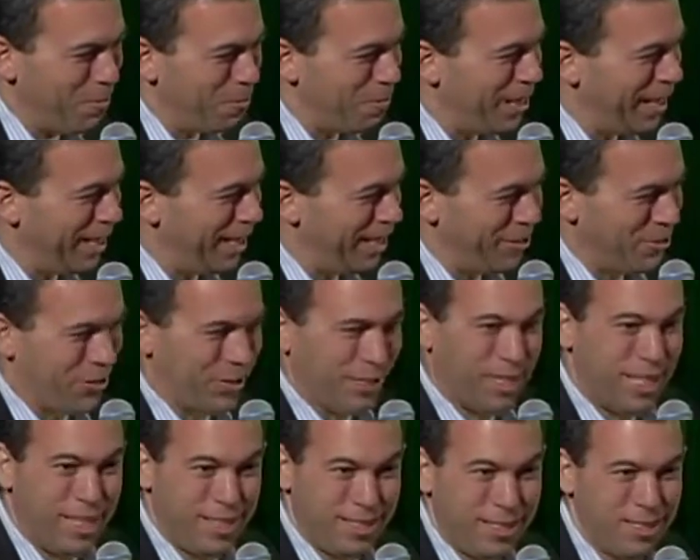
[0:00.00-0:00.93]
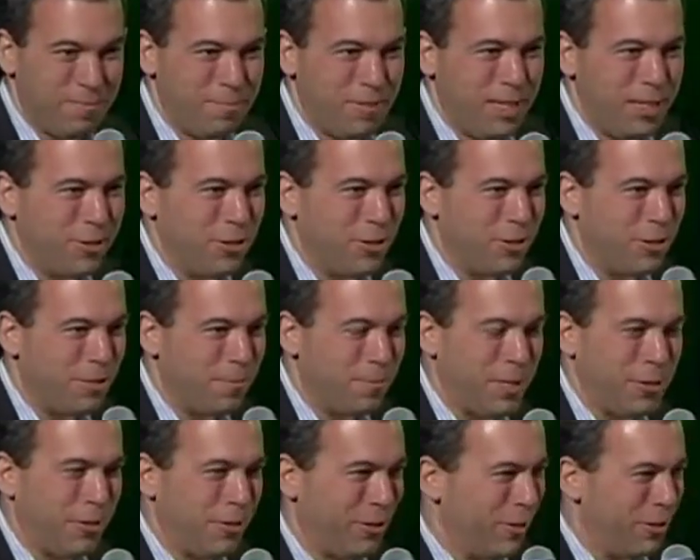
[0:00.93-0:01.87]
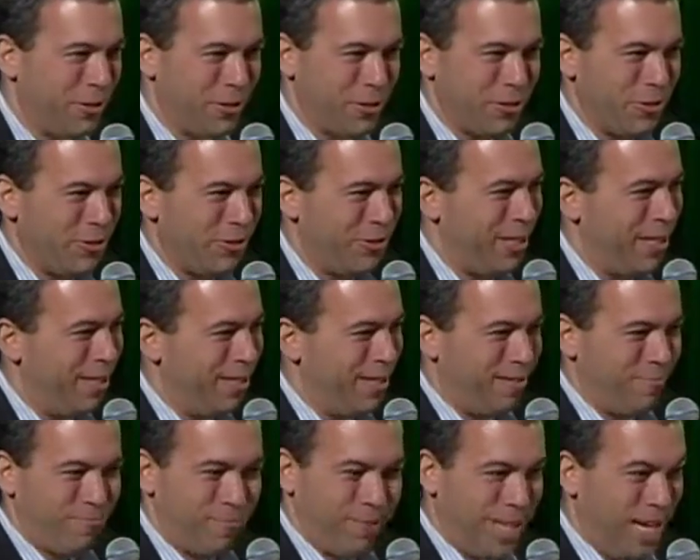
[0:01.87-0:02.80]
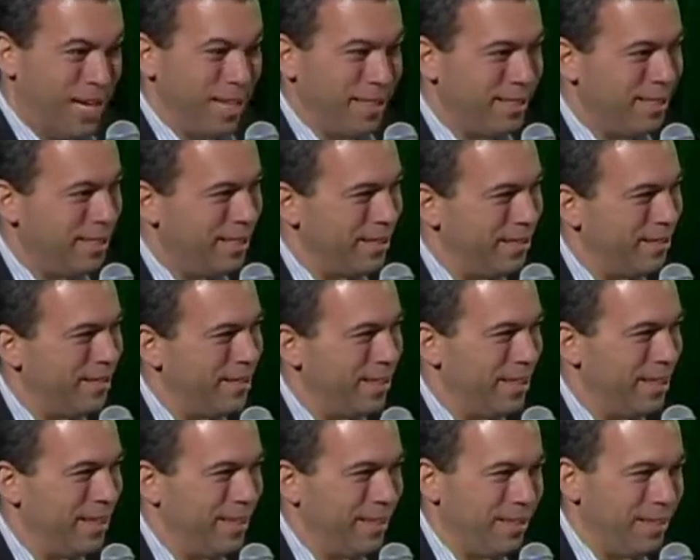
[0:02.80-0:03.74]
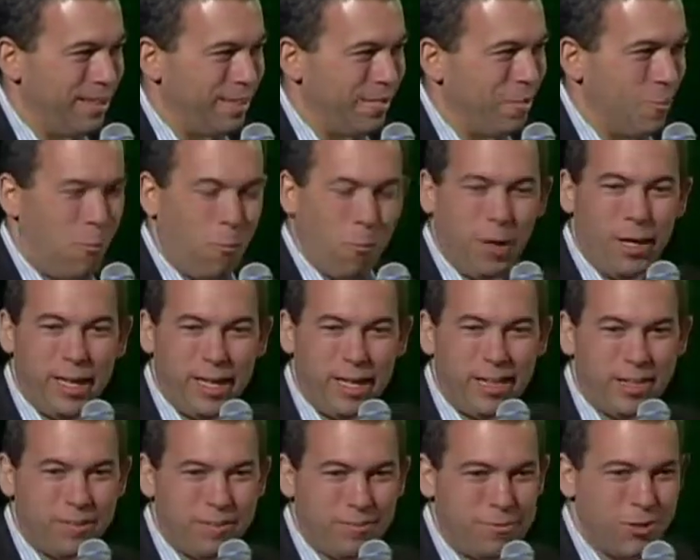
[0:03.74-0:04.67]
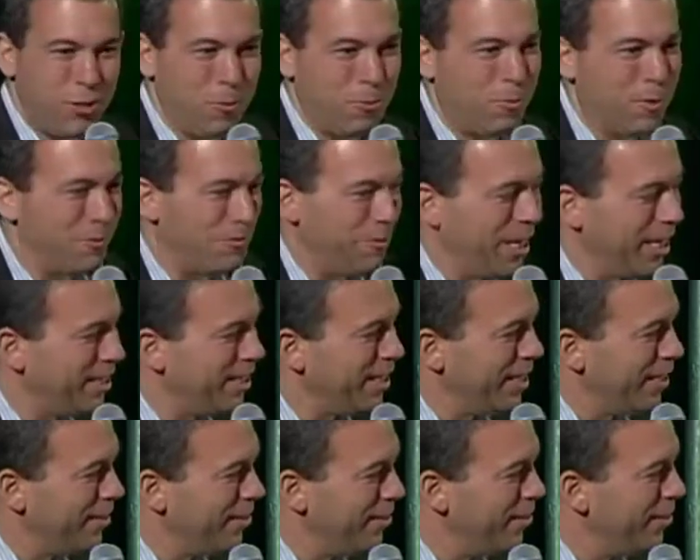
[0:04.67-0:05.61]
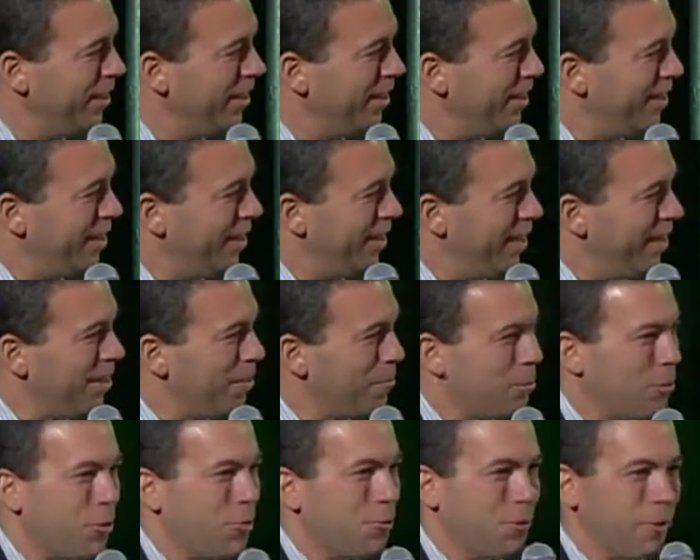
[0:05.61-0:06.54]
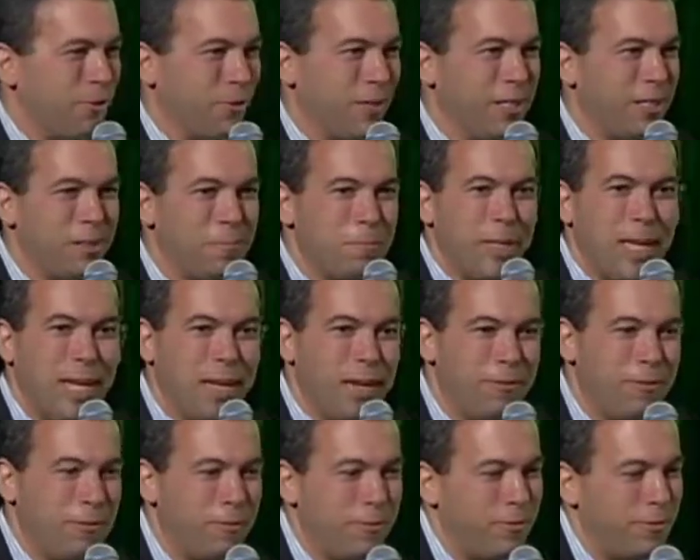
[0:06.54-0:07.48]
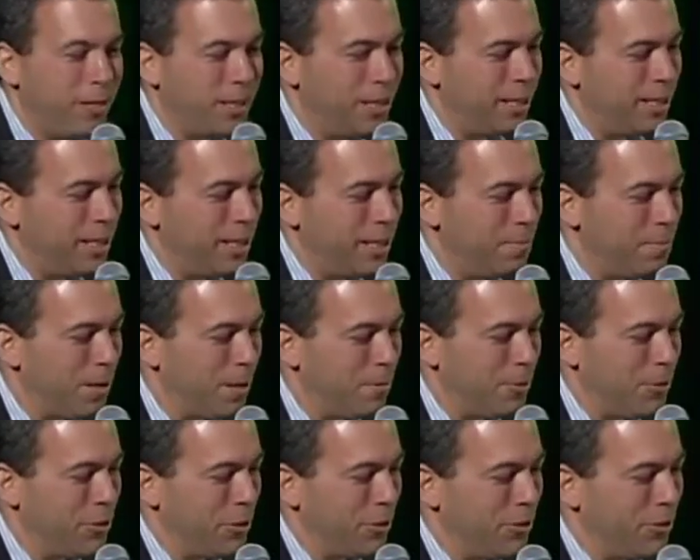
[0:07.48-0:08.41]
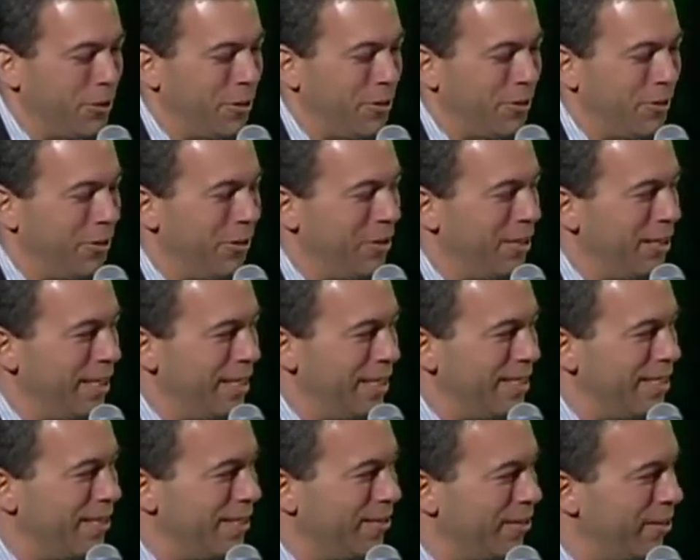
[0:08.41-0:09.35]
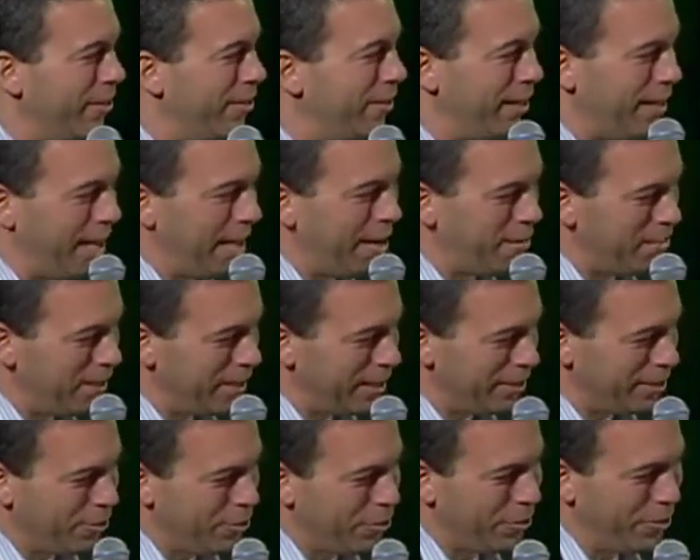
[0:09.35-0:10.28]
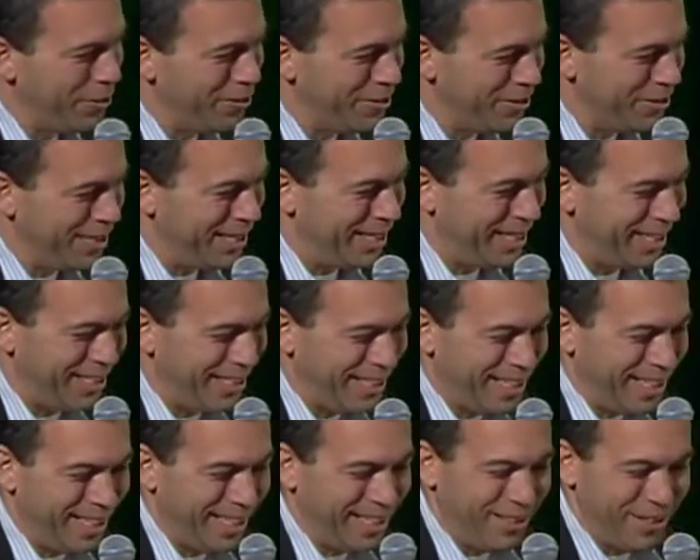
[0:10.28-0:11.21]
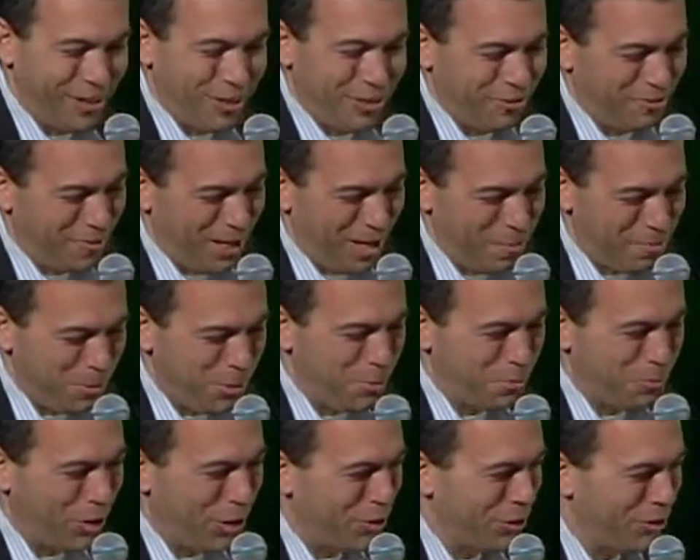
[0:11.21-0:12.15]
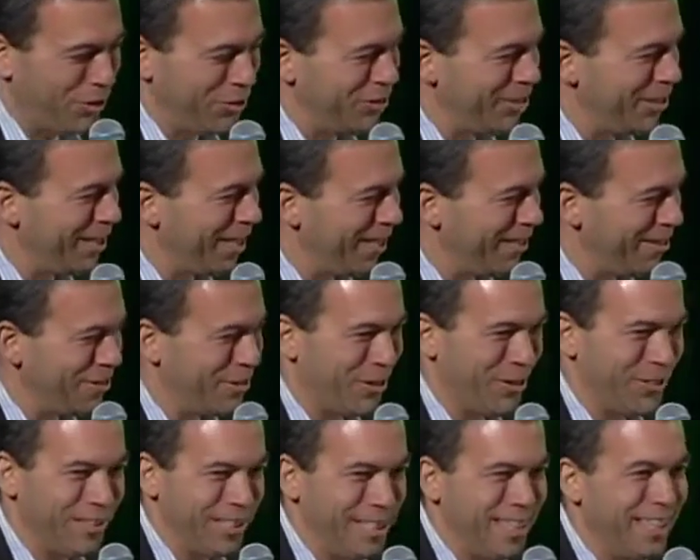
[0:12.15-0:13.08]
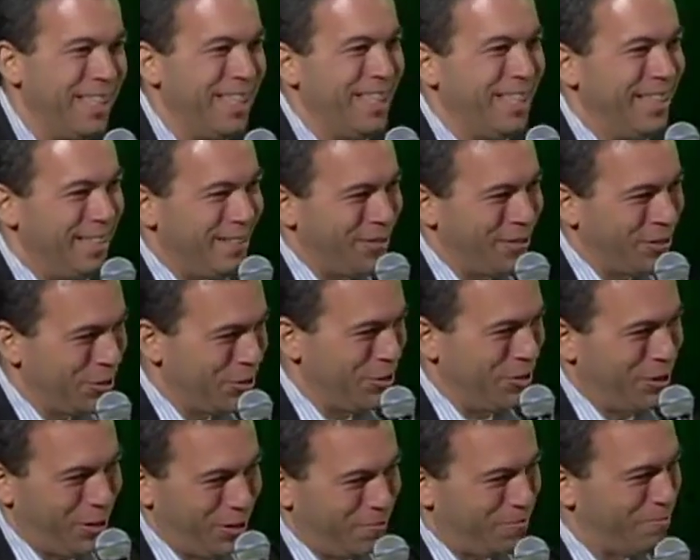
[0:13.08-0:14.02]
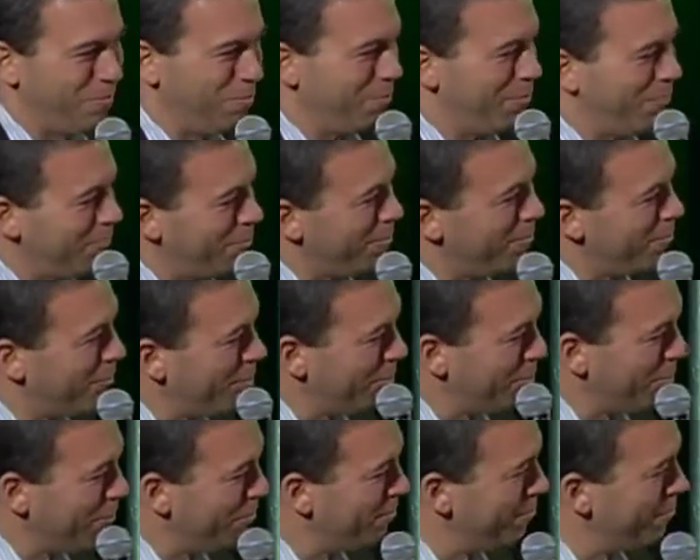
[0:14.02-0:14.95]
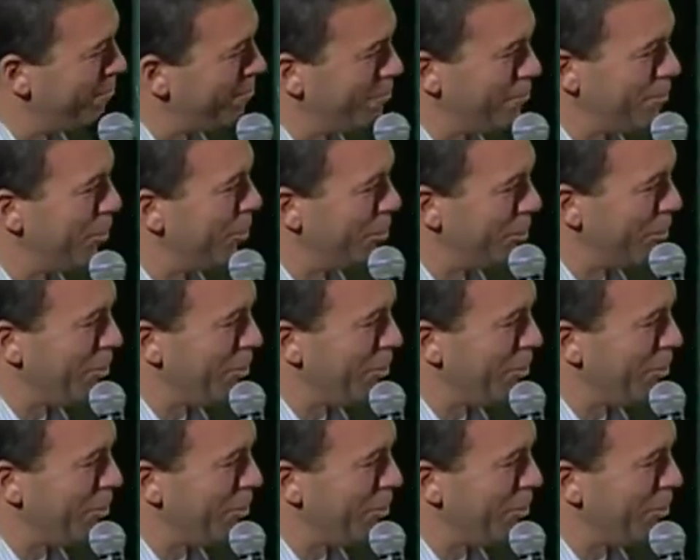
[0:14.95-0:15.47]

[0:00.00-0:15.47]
page, the content pages especially. There's content and one ad, so one rectangle. And I'm just wondering, on behalf of any publishers here in the audience, so how many calls do you get a day, or how much pressure do you get internally to start pushing